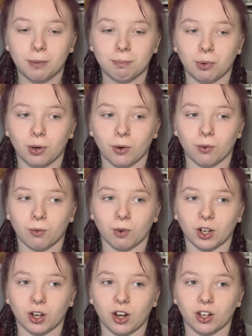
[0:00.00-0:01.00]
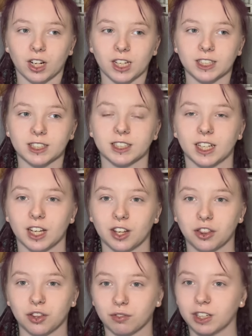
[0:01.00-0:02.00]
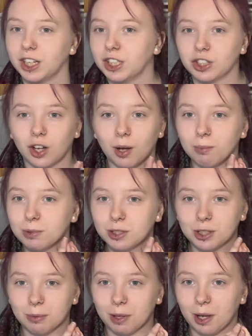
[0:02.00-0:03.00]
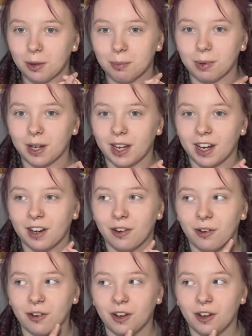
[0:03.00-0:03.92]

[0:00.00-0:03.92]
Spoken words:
But regardless, 3 shops to be opening